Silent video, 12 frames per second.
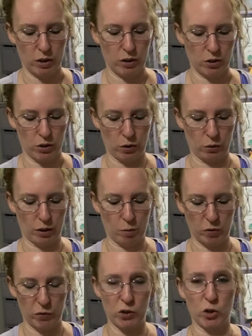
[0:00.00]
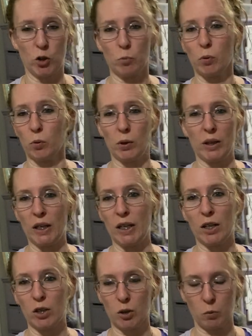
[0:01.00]
So that movie's just
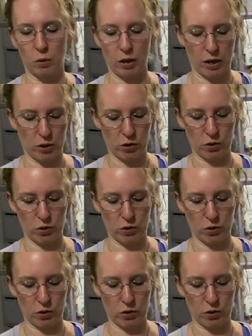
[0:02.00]
pretty to watch.